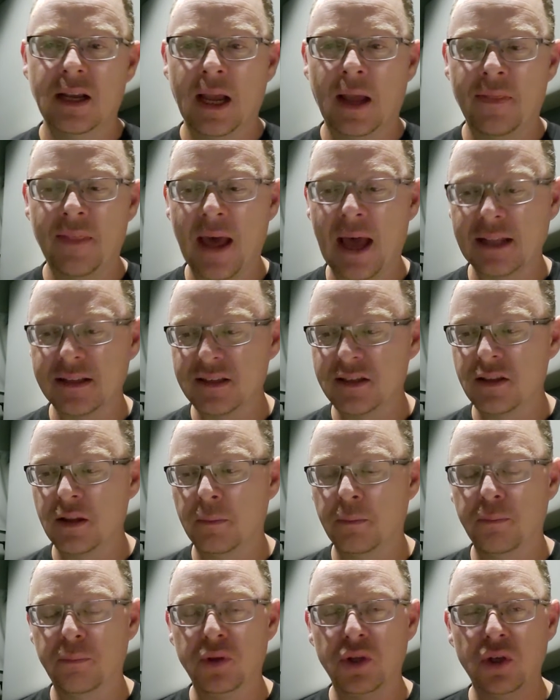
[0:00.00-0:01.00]
and that's the
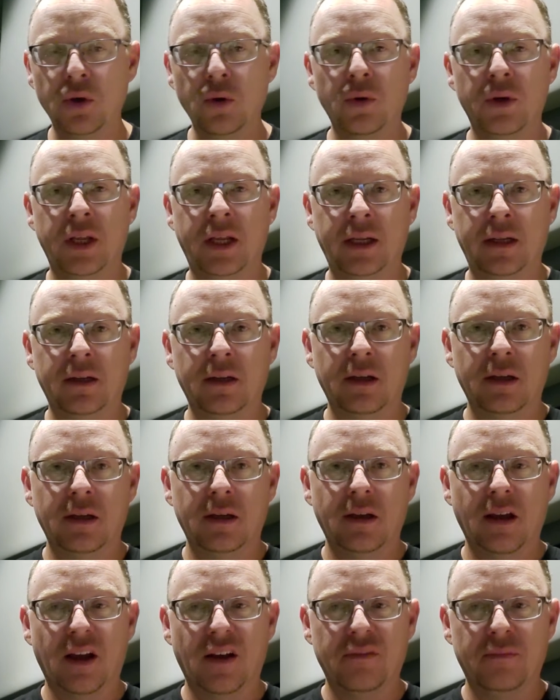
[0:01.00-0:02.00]
beauty
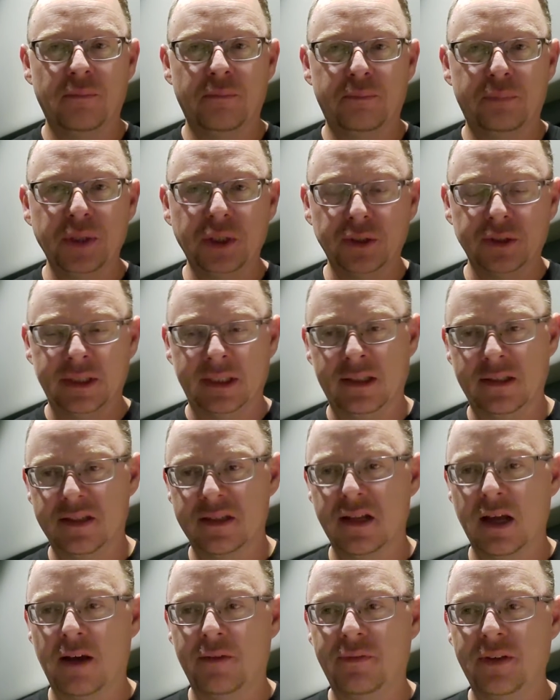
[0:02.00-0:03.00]
of building
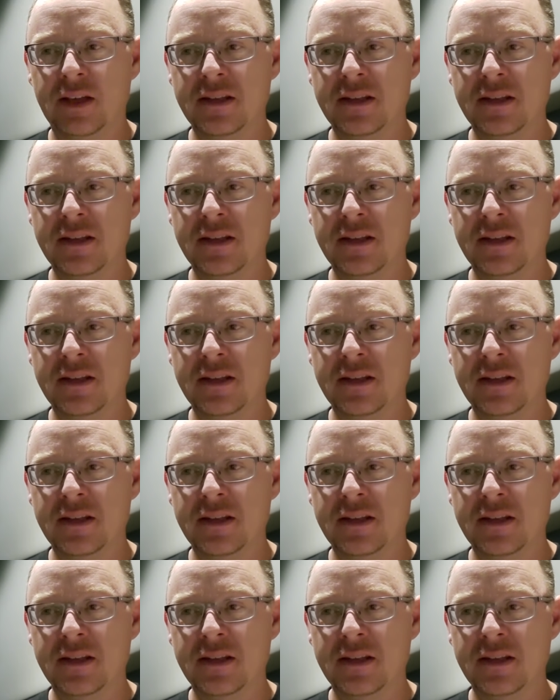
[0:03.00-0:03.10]
stuff,